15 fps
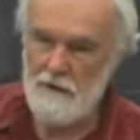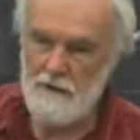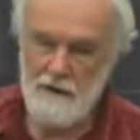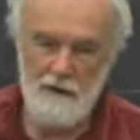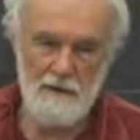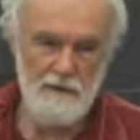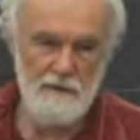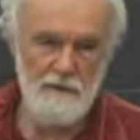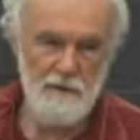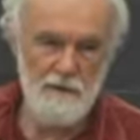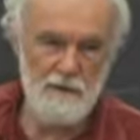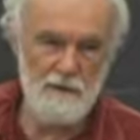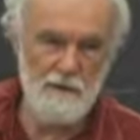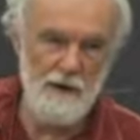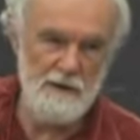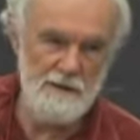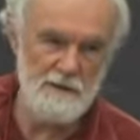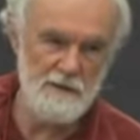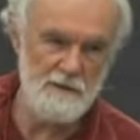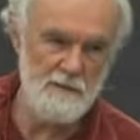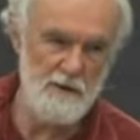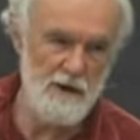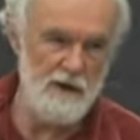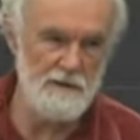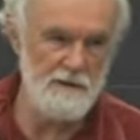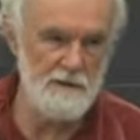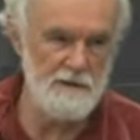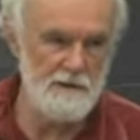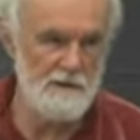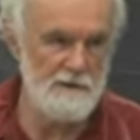you know, Ford raised its
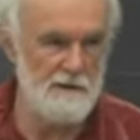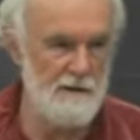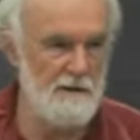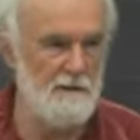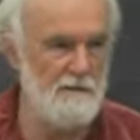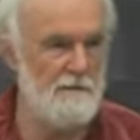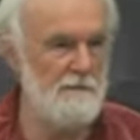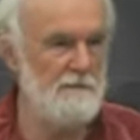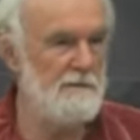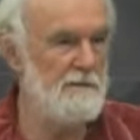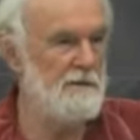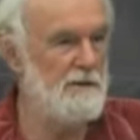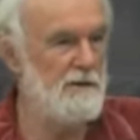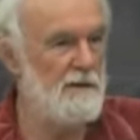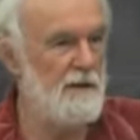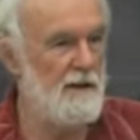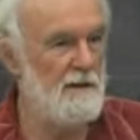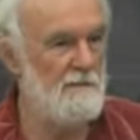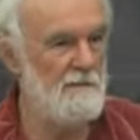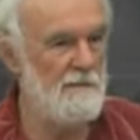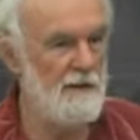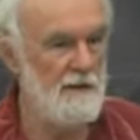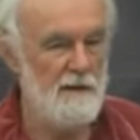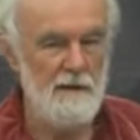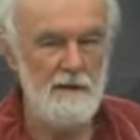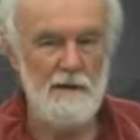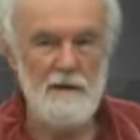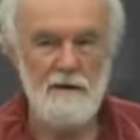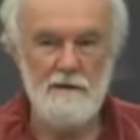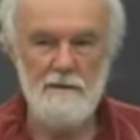prices, and so GM
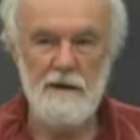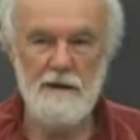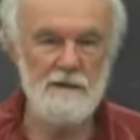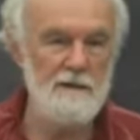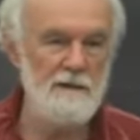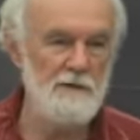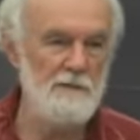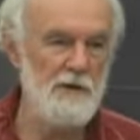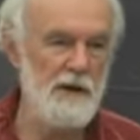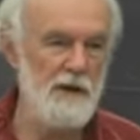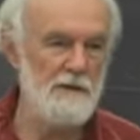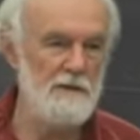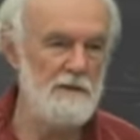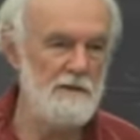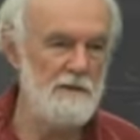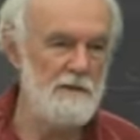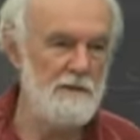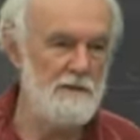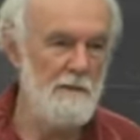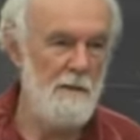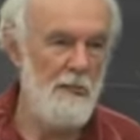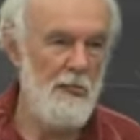raised its prices,